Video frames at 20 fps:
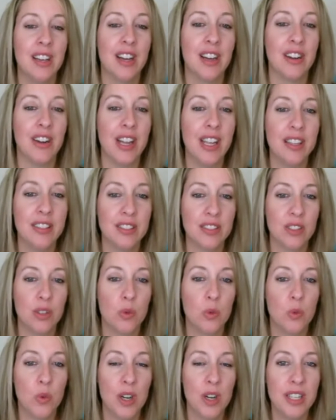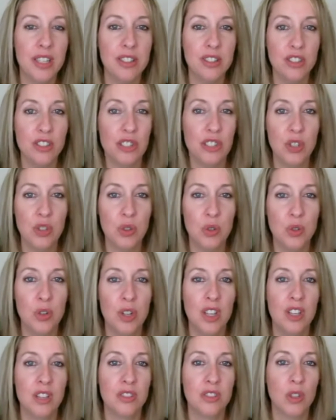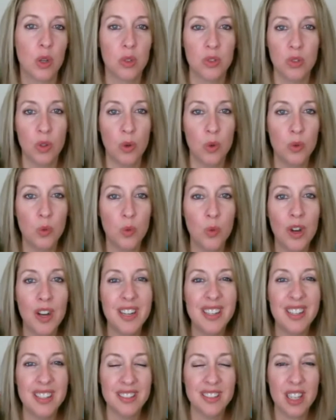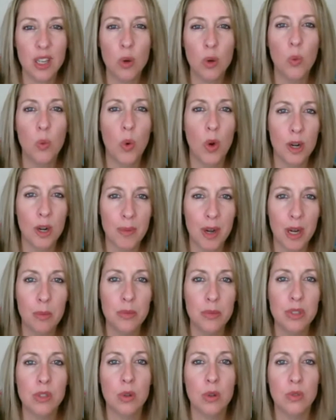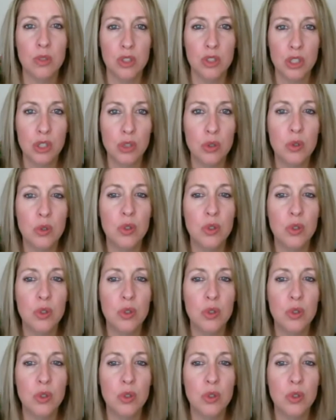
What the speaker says: All right, so 1 and 2, so zone 1 is like a warm-up, zone 2